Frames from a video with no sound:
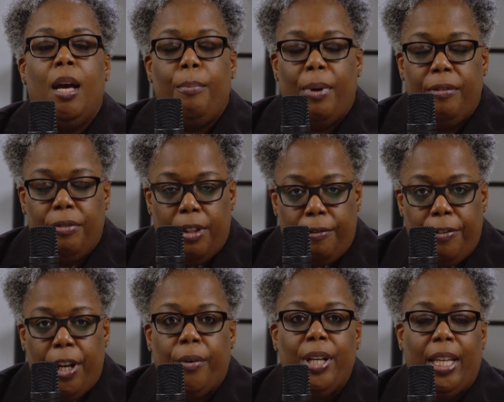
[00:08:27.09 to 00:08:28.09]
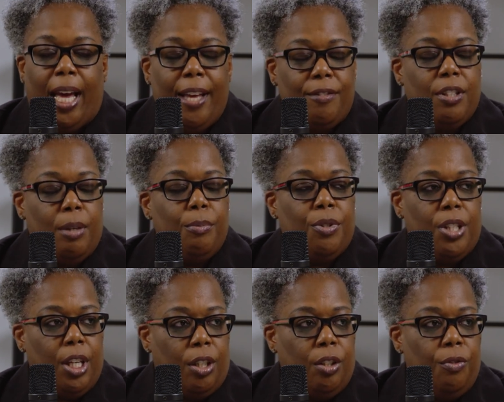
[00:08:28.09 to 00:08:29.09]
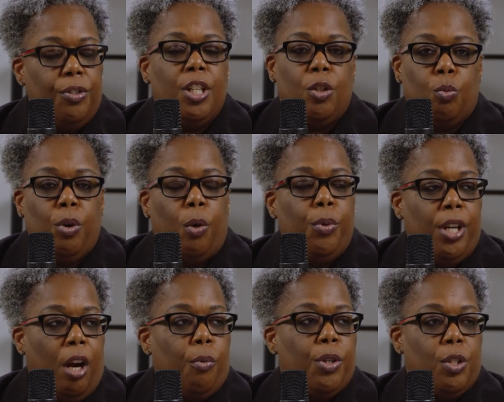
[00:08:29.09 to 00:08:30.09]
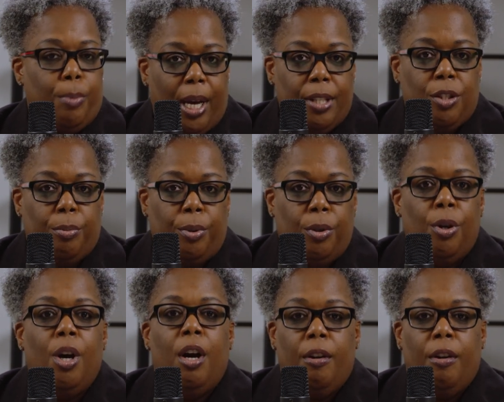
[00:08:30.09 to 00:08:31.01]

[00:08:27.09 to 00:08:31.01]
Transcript: but the very lives themselves is what we are responsible